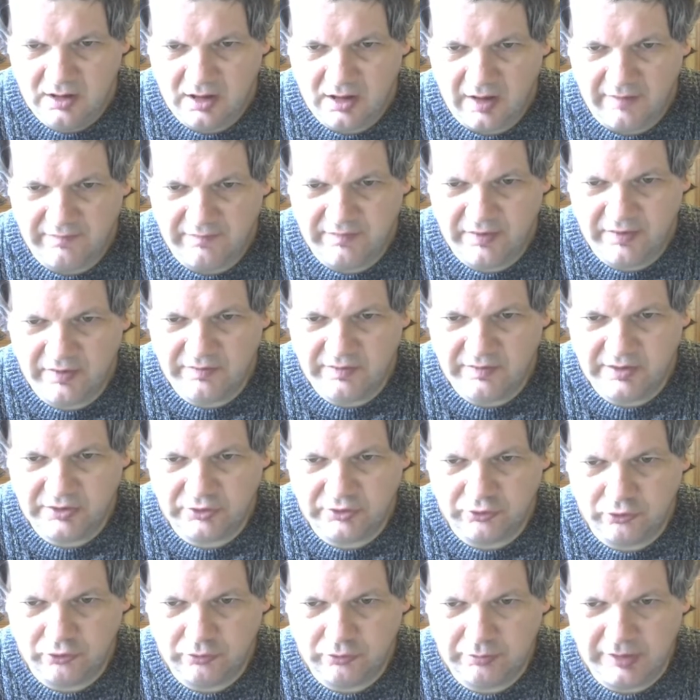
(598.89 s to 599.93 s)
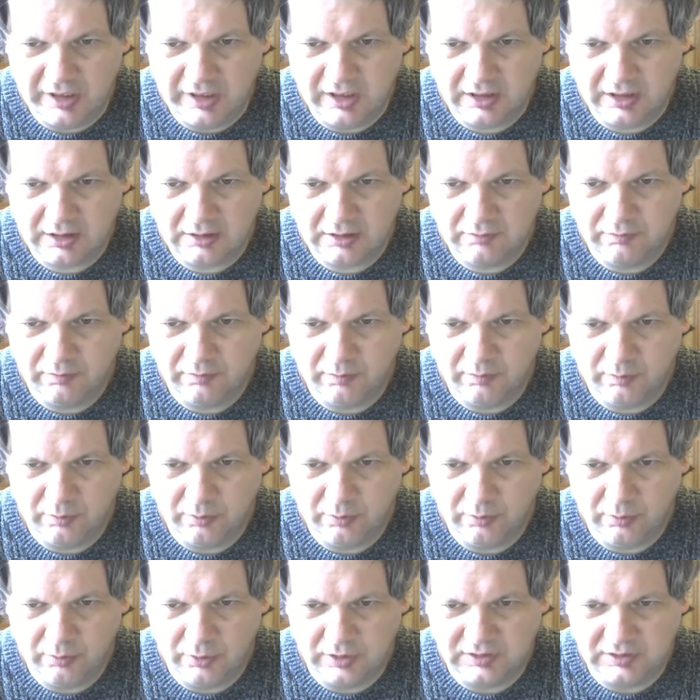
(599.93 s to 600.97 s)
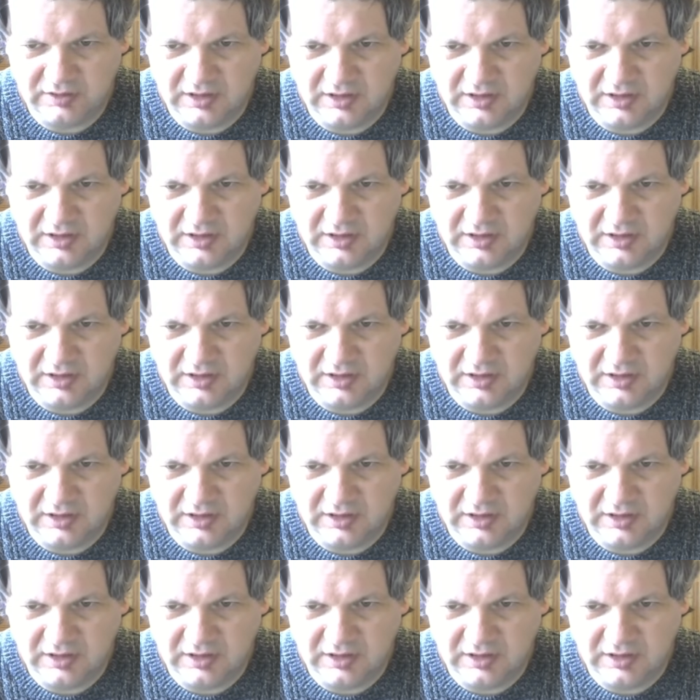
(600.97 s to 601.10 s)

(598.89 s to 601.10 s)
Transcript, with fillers: A further drawback was